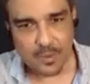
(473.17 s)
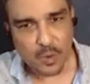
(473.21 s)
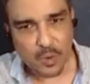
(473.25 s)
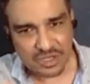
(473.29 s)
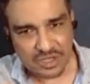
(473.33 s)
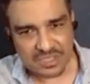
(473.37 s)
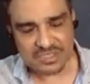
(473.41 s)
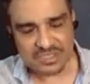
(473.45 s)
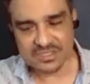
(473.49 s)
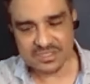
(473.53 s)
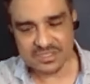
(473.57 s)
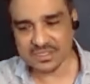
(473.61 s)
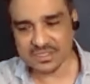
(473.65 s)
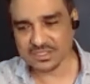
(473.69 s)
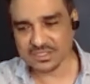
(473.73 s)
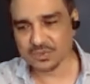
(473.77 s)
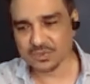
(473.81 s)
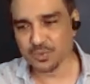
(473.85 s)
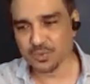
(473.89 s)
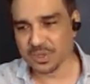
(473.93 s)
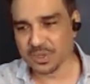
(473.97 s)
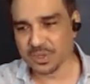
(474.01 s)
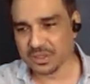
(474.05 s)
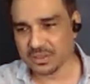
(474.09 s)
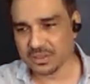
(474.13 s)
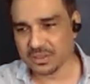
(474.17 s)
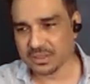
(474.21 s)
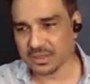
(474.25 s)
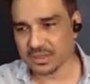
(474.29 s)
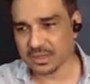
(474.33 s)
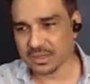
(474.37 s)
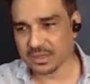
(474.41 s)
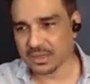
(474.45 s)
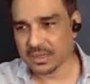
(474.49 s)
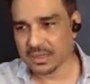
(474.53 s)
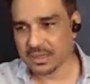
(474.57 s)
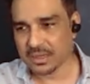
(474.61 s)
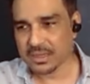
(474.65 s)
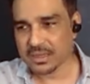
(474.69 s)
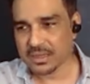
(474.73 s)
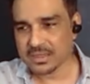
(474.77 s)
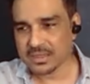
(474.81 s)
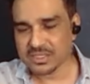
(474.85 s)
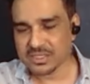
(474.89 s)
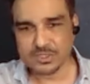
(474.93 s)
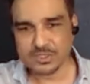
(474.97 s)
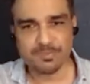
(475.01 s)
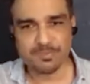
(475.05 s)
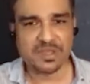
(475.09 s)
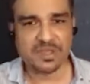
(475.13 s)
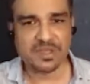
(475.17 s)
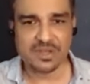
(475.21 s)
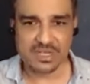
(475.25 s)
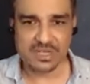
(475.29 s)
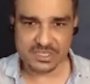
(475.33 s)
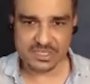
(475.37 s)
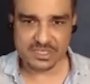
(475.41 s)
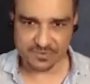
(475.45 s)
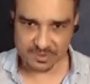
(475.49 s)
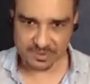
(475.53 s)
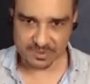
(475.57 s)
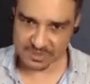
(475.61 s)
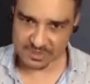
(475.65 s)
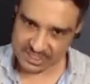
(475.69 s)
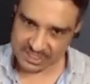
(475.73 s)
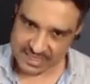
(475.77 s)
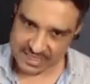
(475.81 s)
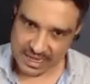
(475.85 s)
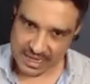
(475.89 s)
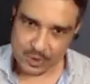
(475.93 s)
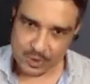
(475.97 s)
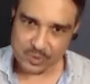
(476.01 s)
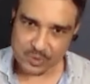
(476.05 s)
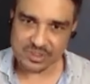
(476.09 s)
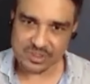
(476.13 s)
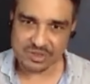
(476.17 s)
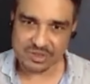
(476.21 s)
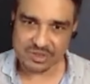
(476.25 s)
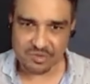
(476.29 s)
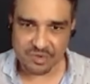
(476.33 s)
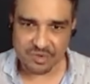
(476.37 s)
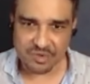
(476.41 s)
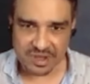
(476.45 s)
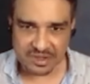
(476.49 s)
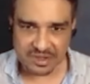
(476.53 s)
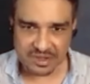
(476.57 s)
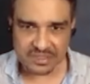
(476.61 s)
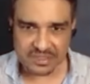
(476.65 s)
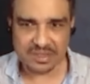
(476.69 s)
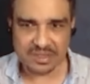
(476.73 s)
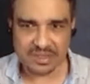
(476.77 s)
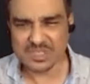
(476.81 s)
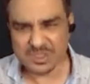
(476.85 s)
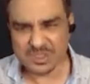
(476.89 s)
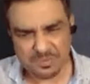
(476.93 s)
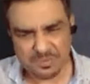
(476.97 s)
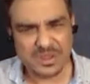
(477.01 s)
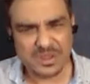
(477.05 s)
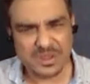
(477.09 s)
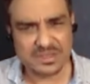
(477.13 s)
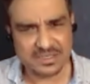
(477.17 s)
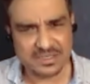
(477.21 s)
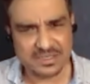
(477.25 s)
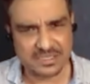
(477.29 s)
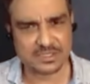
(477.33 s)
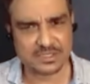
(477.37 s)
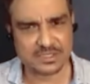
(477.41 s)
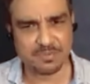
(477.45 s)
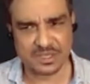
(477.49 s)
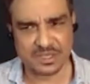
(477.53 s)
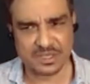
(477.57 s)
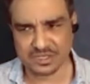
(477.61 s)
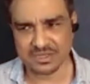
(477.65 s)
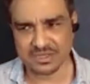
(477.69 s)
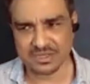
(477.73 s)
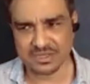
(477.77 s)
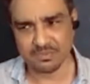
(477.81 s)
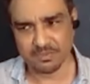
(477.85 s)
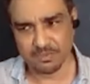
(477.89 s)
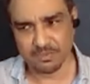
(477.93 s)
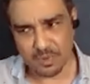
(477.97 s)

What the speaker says: What is this with spinners from South and cricketers and spinners especially,